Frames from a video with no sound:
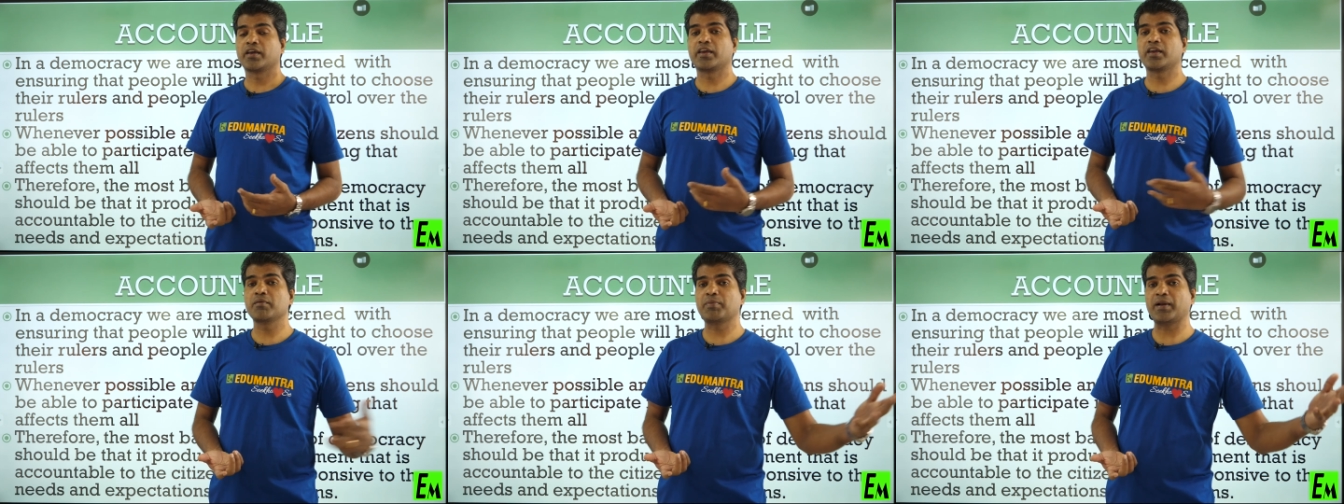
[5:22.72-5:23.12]

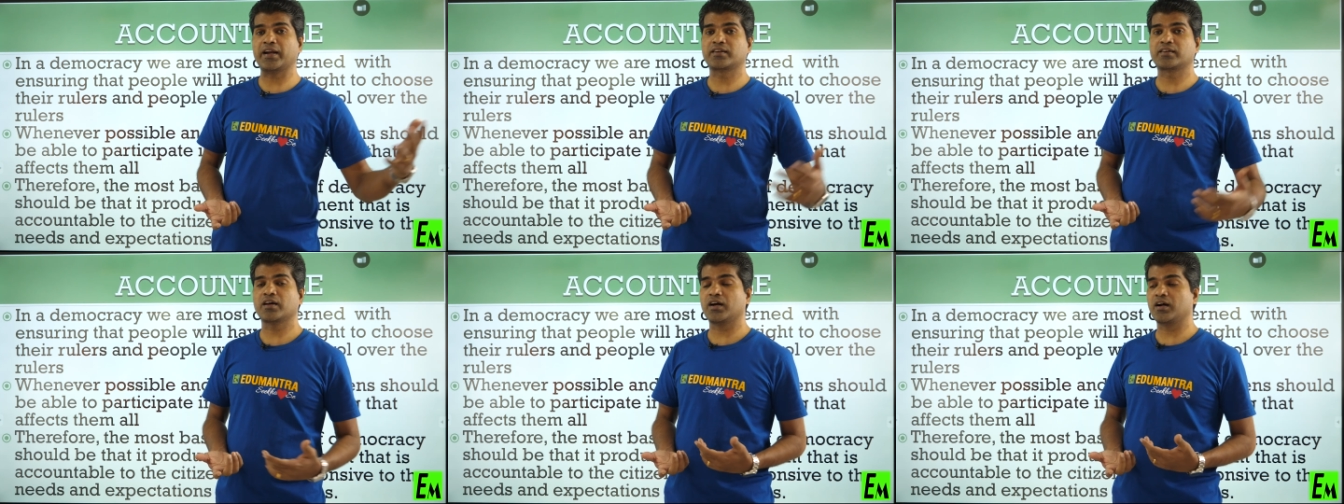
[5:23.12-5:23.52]
he
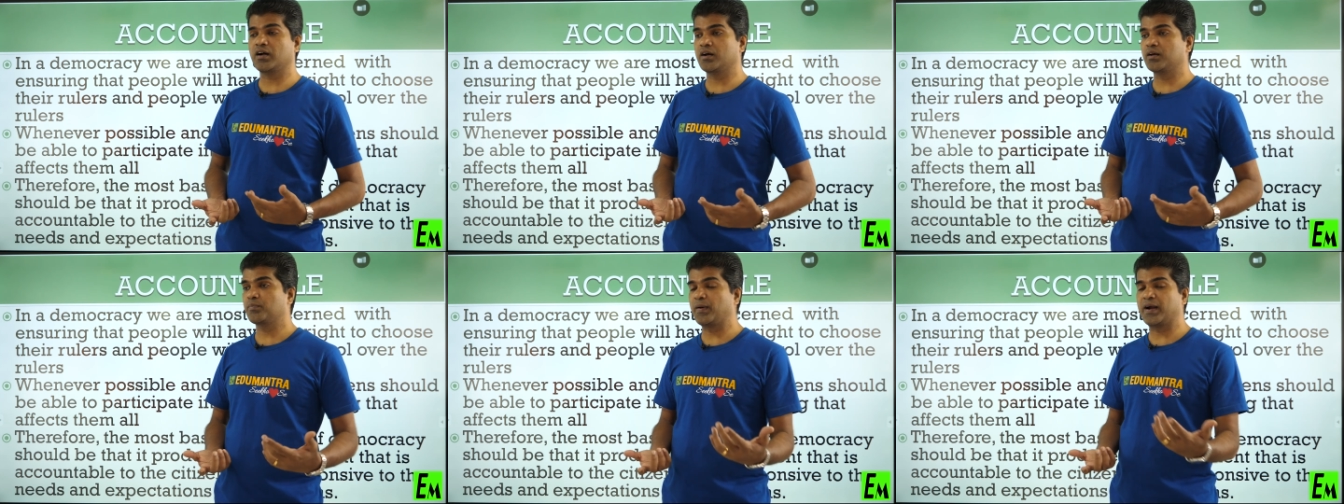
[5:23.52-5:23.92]

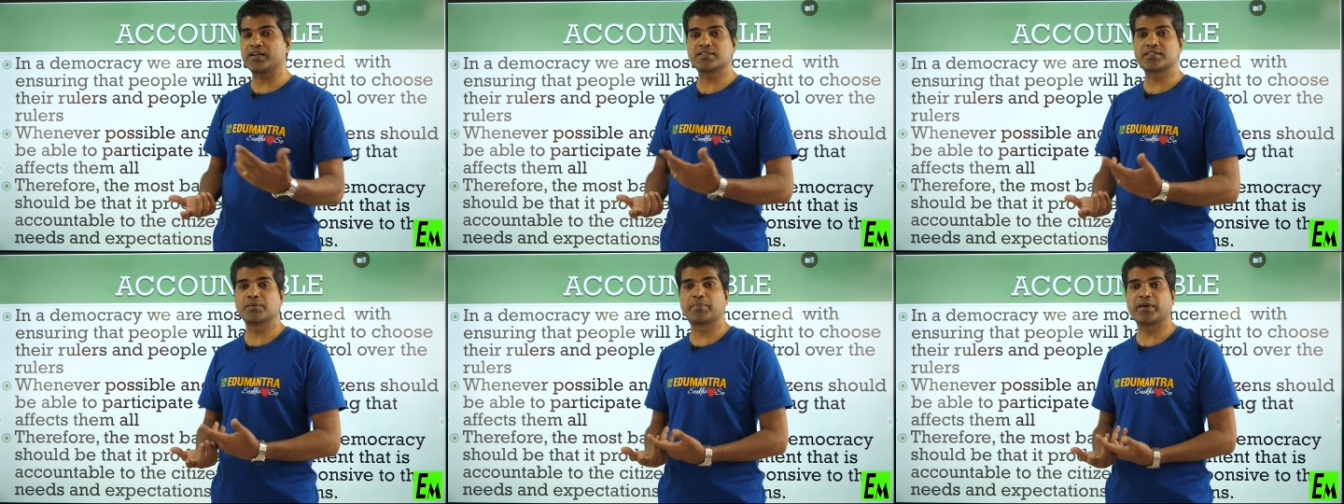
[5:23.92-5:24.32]

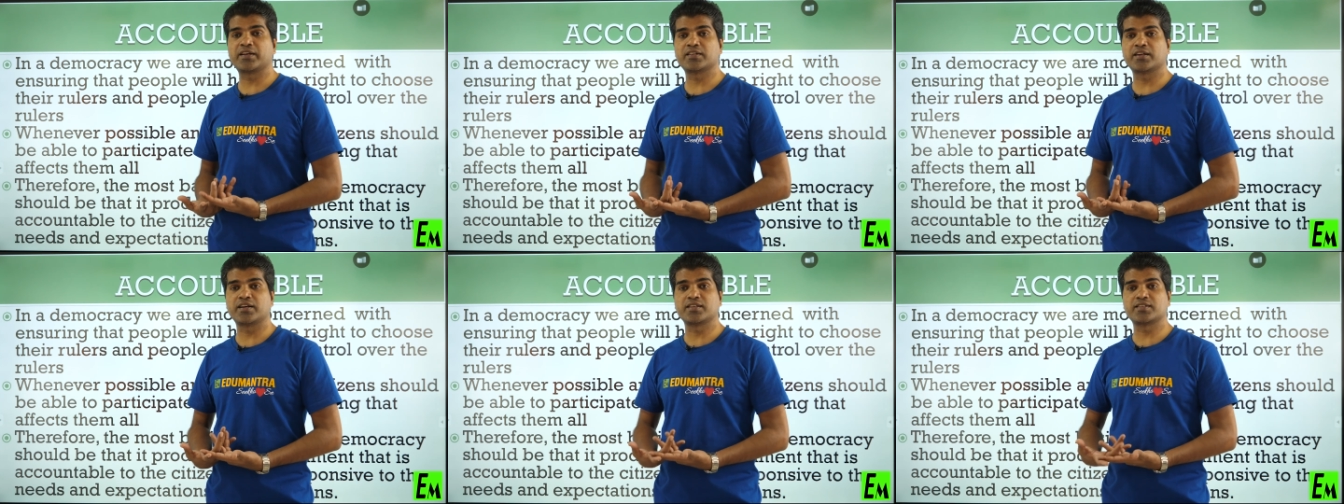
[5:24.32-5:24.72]
participate
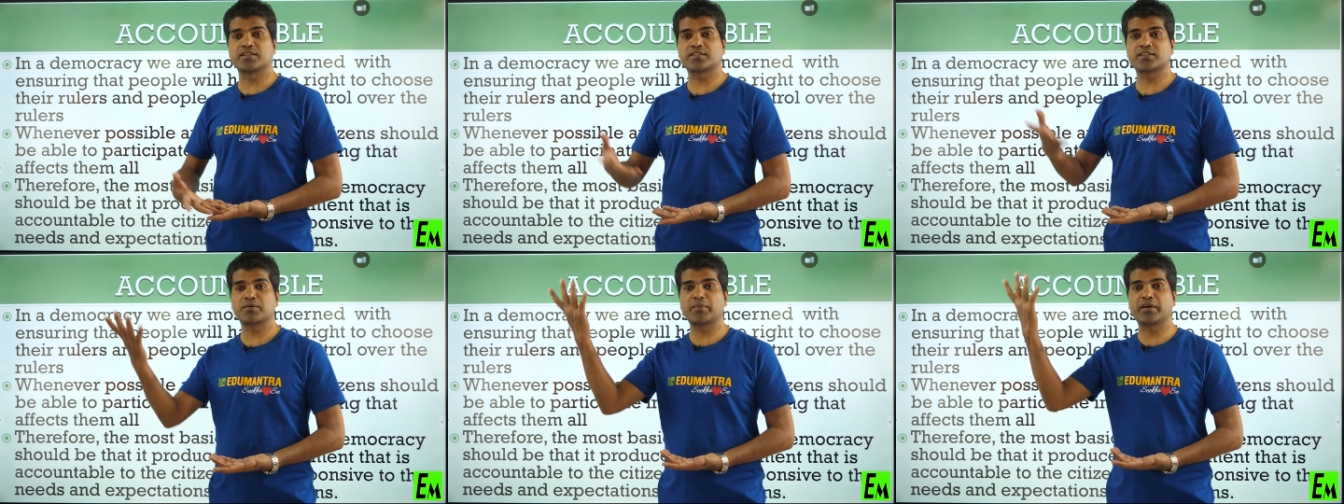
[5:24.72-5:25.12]
in the
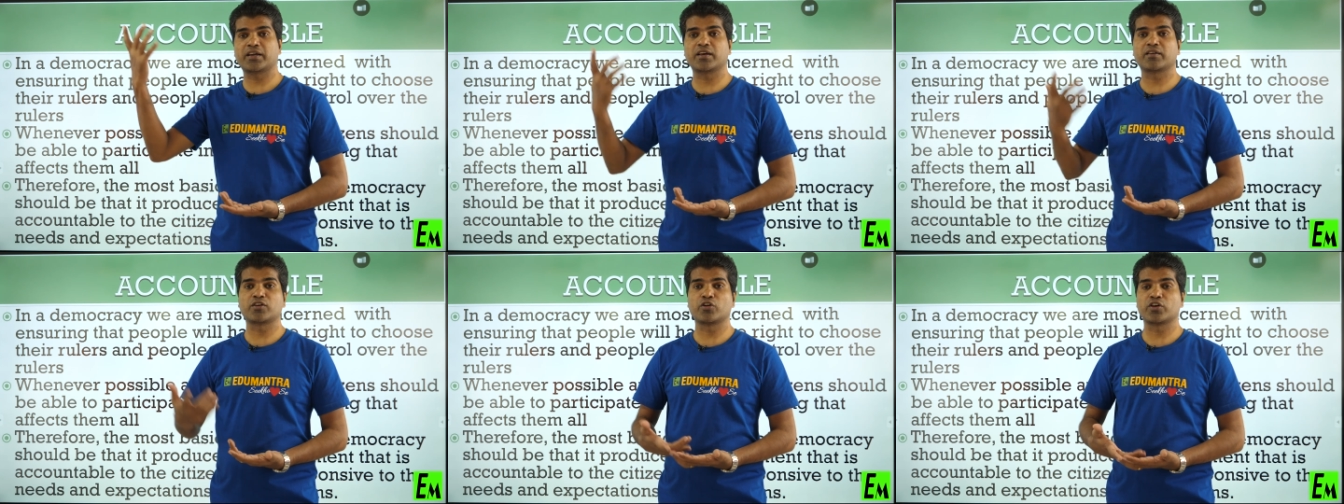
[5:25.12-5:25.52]
decision
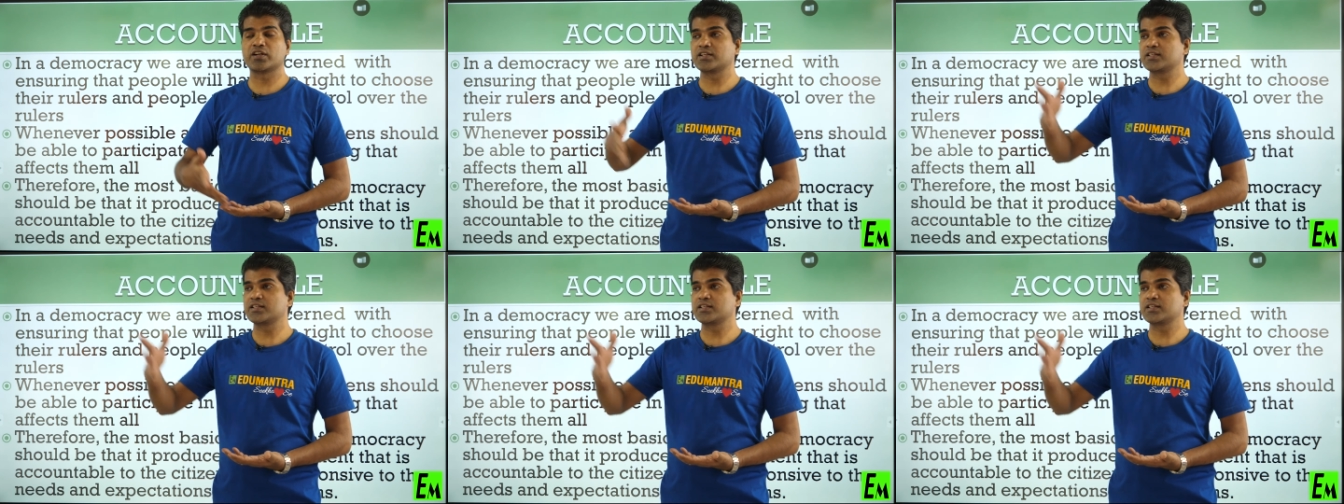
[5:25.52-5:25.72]
making?